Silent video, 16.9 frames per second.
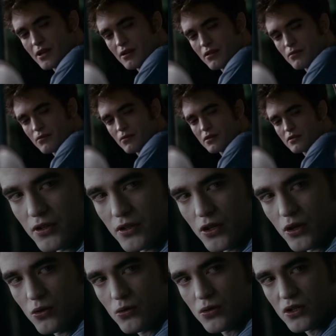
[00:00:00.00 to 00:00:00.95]
don't trust
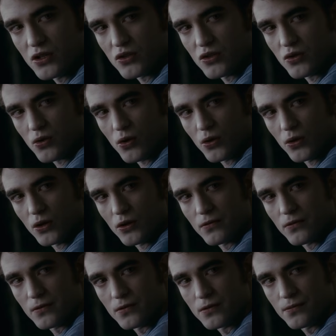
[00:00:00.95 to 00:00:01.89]
in Jacob.
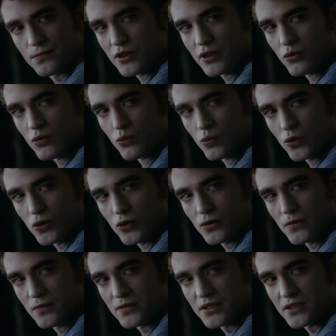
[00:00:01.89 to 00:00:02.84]
A wolf
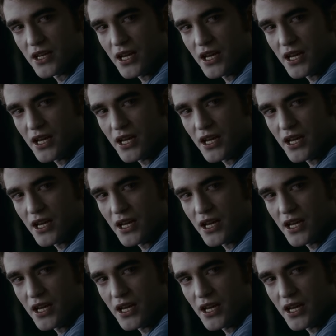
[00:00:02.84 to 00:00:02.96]
can do